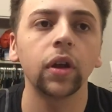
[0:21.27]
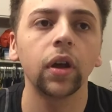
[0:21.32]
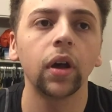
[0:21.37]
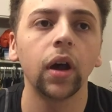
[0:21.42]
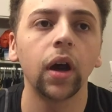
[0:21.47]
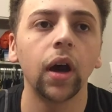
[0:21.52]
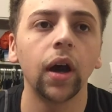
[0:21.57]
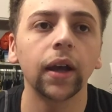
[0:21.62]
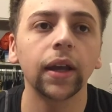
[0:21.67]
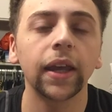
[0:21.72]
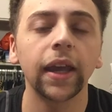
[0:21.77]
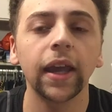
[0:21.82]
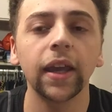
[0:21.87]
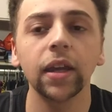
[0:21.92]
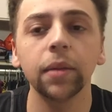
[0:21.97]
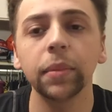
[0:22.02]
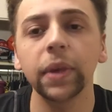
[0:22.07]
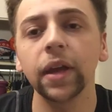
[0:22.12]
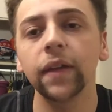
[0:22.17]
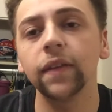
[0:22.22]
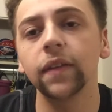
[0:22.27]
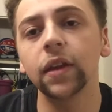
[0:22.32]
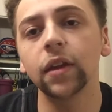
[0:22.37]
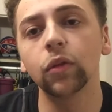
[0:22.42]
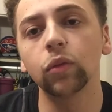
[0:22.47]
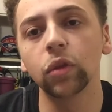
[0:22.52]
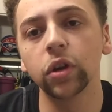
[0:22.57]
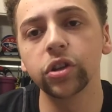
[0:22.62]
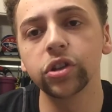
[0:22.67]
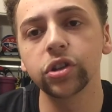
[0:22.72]
Candyman, the
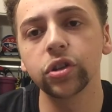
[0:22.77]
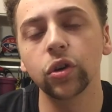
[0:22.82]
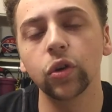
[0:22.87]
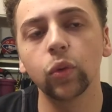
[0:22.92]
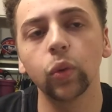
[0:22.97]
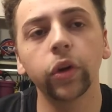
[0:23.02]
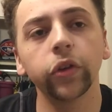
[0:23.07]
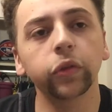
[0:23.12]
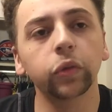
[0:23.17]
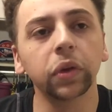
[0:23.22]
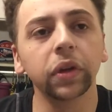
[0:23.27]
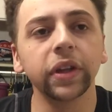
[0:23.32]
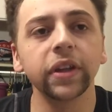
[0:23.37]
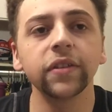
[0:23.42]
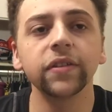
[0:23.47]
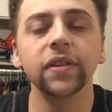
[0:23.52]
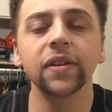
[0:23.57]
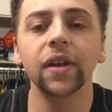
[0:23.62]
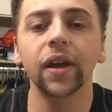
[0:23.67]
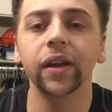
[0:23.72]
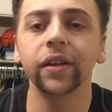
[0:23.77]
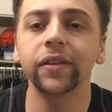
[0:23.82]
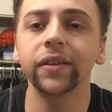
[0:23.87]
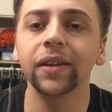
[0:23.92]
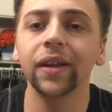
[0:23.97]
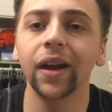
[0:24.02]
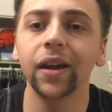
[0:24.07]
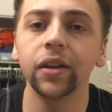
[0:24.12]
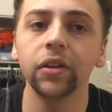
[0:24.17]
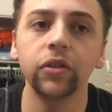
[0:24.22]
original, was released in
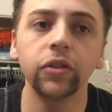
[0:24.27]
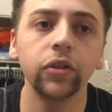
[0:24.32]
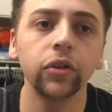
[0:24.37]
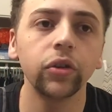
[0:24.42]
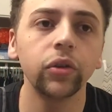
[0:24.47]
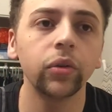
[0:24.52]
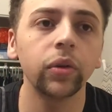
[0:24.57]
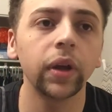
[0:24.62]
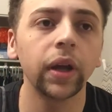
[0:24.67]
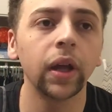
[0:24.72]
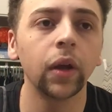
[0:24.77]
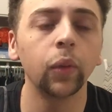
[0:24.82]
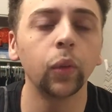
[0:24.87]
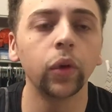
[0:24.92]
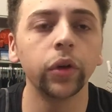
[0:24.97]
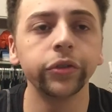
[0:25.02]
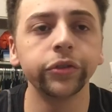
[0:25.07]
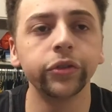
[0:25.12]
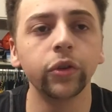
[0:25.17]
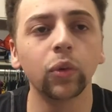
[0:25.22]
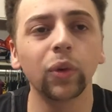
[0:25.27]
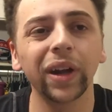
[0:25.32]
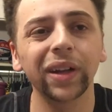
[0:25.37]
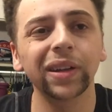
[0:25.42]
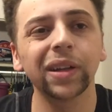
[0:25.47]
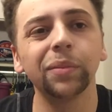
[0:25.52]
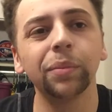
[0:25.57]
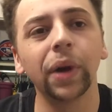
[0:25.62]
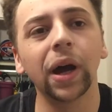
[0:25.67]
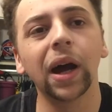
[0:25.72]
1992 and was
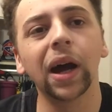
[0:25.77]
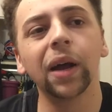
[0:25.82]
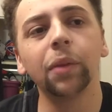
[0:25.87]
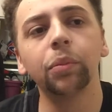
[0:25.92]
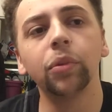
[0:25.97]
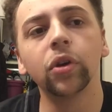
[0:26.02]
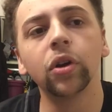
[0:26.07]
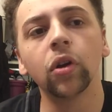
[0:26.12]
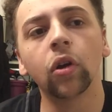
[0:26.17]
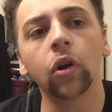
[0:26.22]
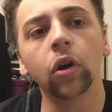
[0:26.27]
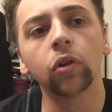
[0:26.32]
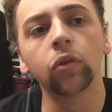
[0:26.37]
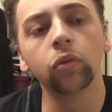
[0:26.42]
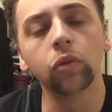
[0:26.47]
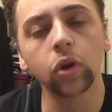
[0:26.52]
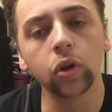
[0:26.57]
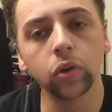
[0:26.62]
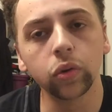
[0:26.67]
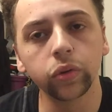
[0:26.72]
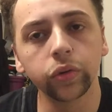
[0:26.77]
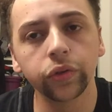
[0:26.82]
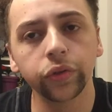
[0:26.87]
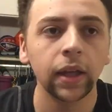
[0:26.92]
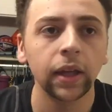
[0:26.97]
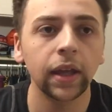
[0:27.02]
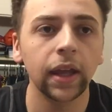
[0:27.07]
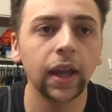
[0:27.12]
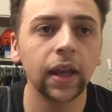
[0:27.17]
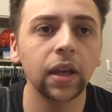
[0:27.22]
directed by Bernard Rose.
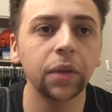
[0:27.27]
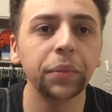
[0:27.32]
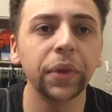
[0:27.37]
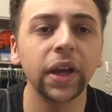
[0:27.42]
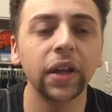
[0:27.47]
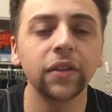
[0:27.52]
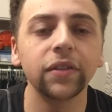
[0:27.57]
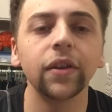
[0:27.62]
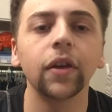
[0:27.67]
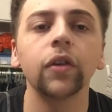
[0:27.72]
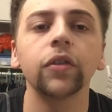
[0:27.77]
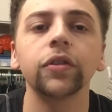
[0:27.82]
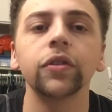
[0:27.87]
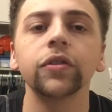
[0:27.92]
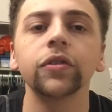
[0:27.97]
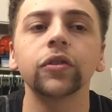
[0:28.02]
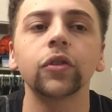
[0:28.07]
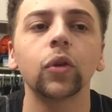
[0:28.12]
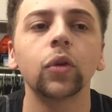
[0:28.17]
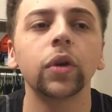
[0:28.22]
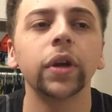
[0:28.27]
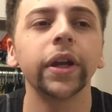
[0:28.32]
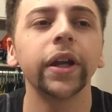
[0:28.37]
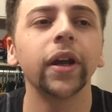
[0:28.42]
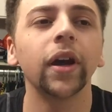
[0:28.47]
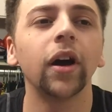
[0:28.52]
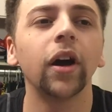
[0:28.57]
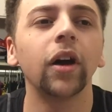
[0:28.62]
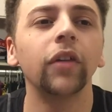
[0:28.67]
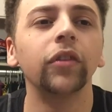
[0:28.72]
Candyman tells the
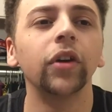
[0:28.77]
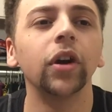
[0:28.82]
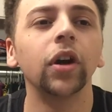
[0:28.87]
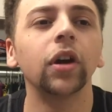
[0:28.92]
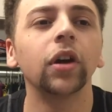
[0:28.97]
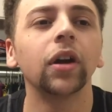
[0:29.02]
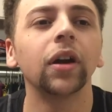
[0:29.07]
story of a